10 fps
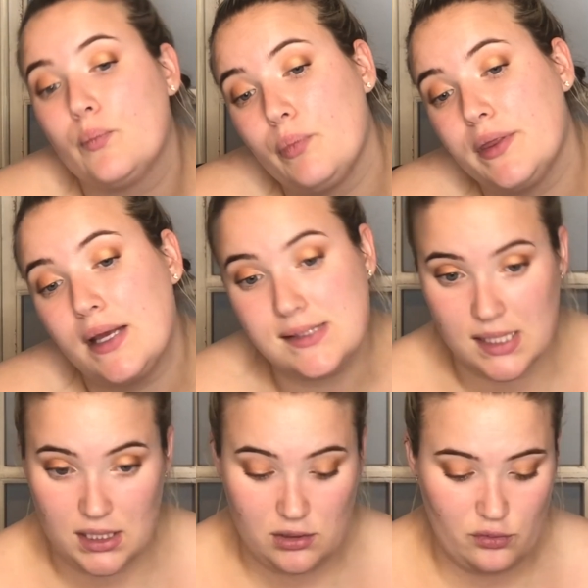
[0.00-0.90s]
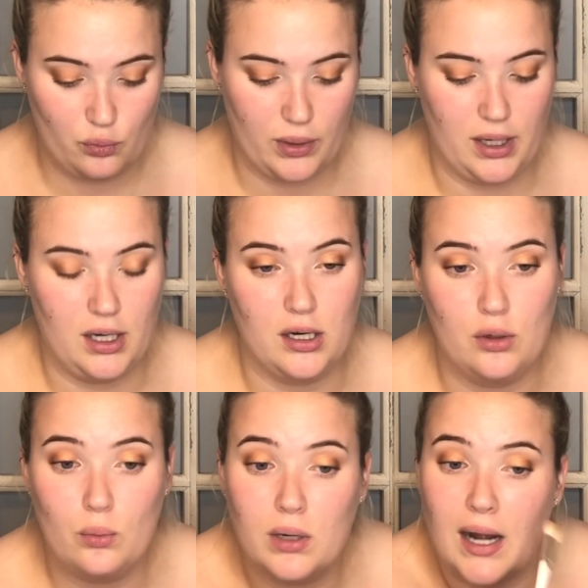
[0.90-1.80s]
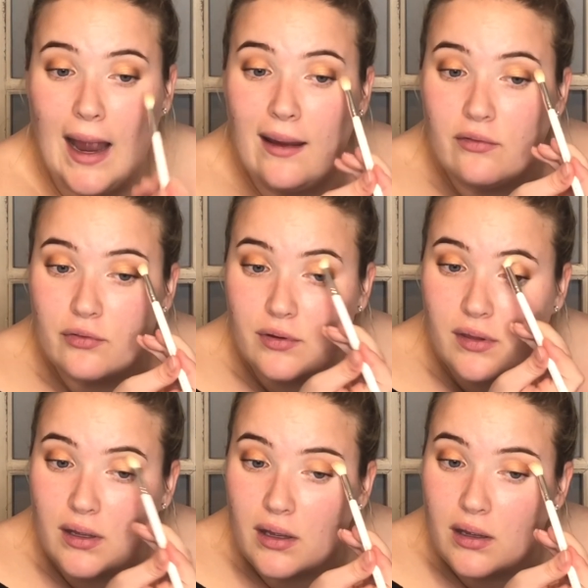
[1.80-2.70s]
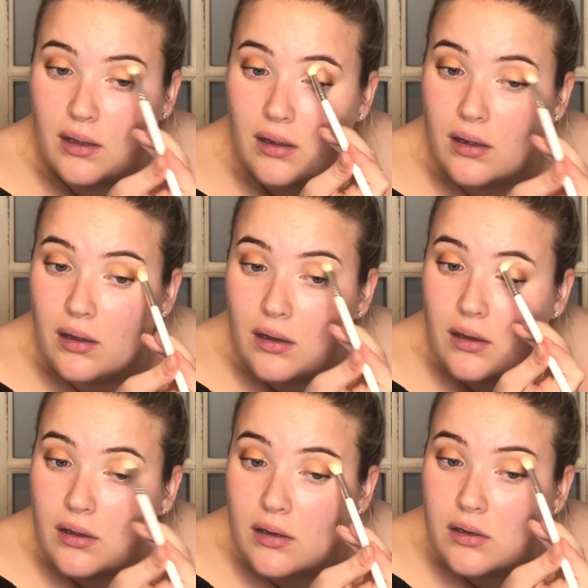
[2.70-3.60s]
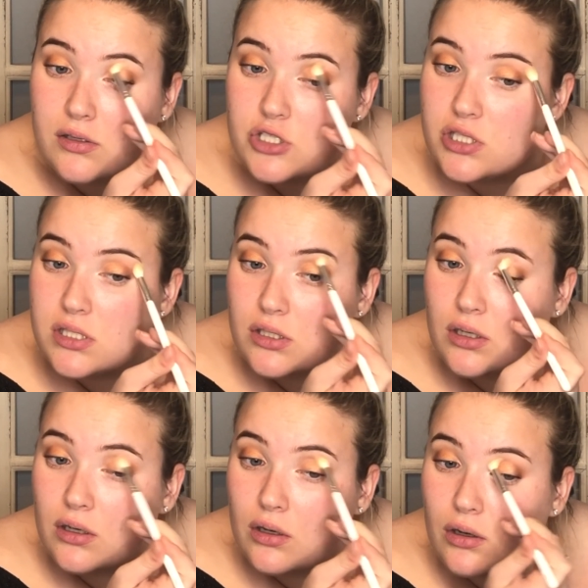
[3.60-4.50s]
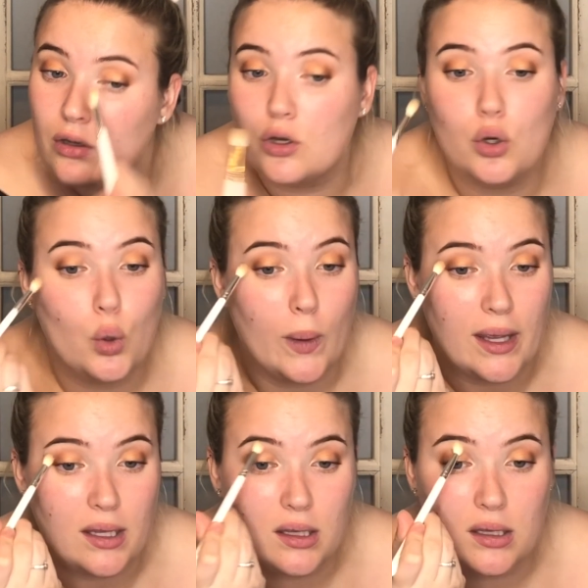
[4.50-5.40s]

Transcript: but that's kind of where we're at for the just quick,